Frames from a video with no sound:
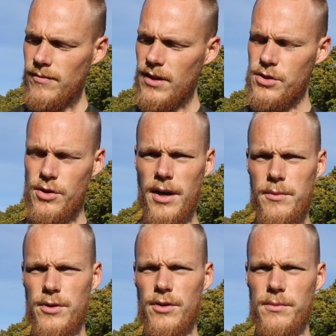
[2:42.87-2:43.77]
So I
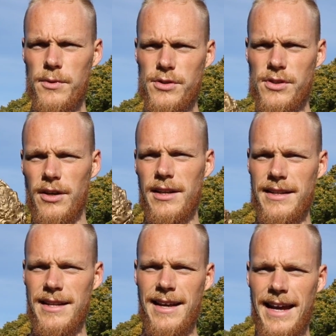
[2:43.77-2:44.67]
would almost call
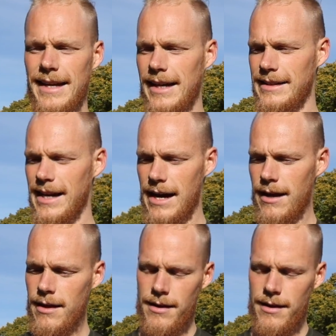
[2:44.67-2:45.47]
it a Gada